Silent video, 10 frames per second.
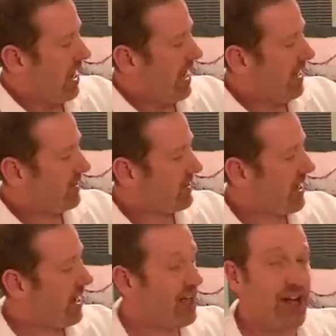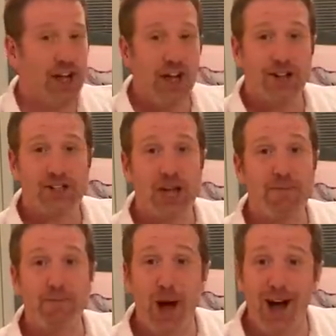It's a...
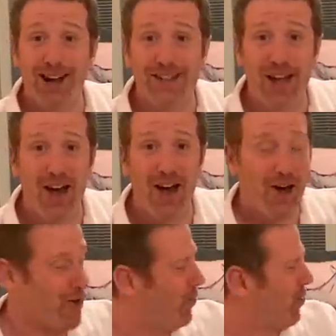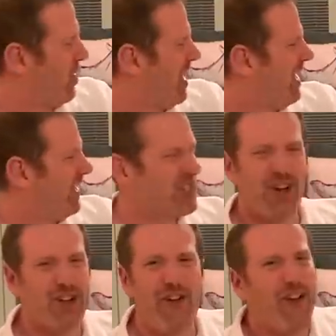tomato! It's
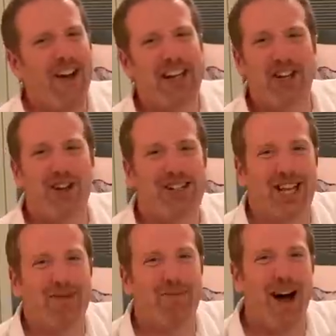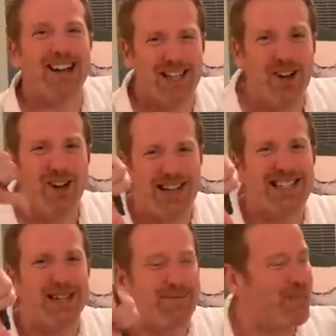not a very good tomato, it's
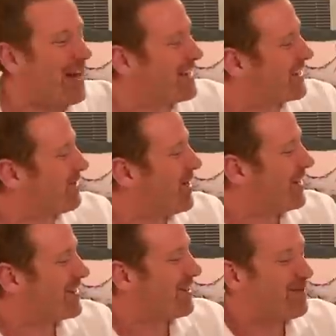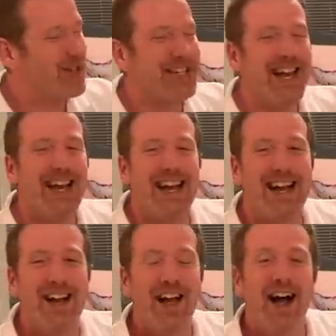a bad tomato, but
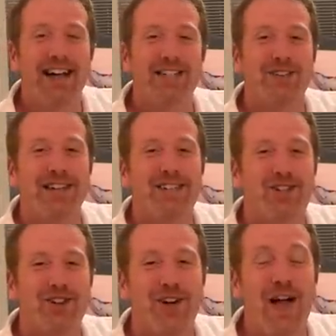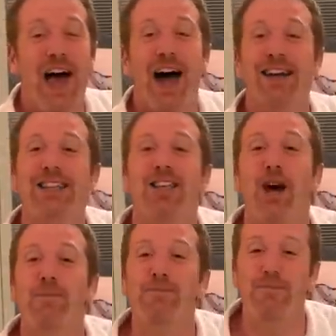yeah, I tried to draw a
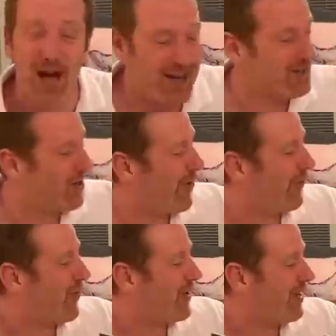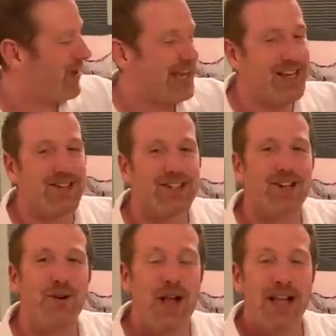tomato for you here.
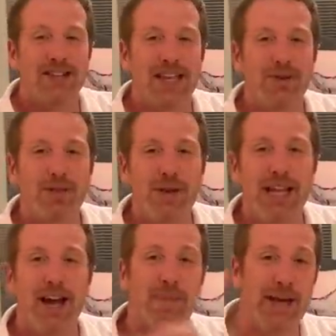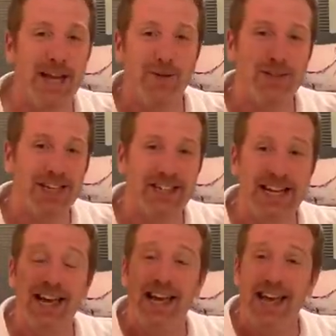So, say with me, up here, what is
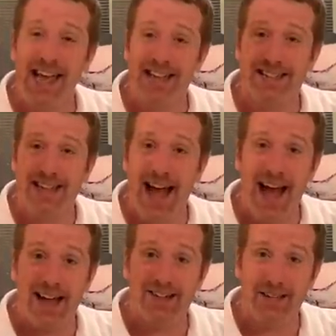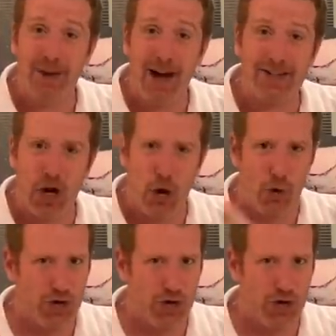it? It's a tomato!